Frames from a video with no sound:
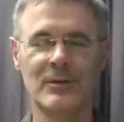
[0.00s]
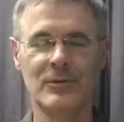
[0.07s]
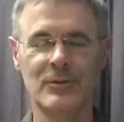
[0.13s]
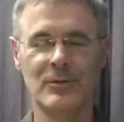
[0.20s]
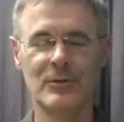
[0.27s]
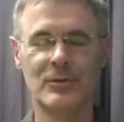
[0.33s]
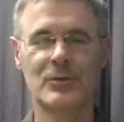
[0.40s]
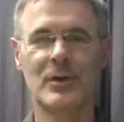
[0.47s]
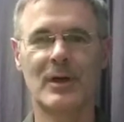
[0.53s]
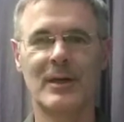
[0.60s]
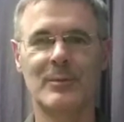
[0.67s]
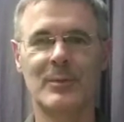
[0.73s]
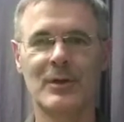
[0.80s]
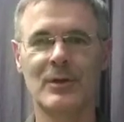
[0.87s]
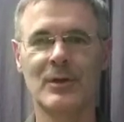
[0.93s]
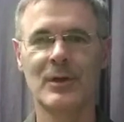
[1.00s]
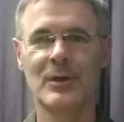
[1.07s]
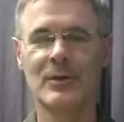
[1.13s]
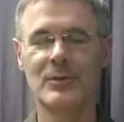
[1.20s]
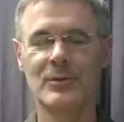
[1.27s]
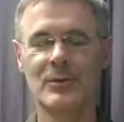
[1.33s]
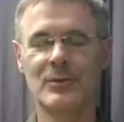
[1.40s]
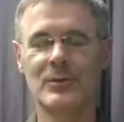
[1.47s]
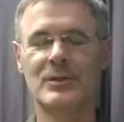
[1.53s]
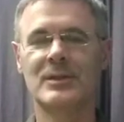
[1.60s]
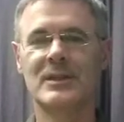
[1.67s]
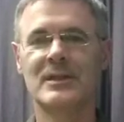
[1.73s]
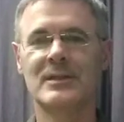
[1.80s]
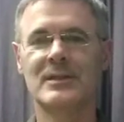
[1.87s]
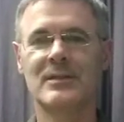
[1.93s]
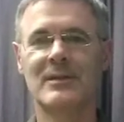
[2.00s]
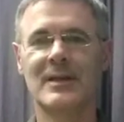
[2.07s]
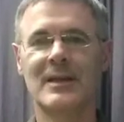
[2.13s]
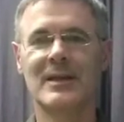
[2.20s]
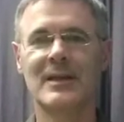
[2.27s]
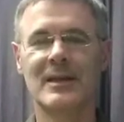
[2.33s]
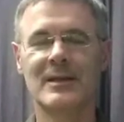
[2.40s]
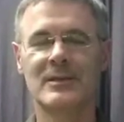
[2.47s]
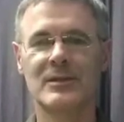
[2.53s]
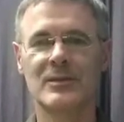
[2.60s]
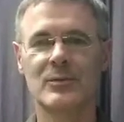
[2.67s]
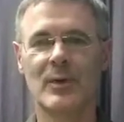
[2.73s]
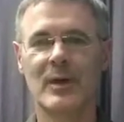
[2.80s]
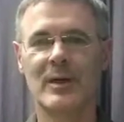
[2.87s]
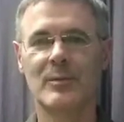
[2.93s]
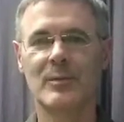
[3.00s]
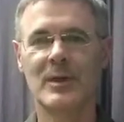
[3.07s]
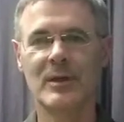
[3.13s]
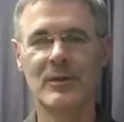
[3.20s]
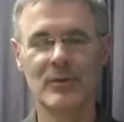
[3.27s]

You try me. You see is there any anxious way in me,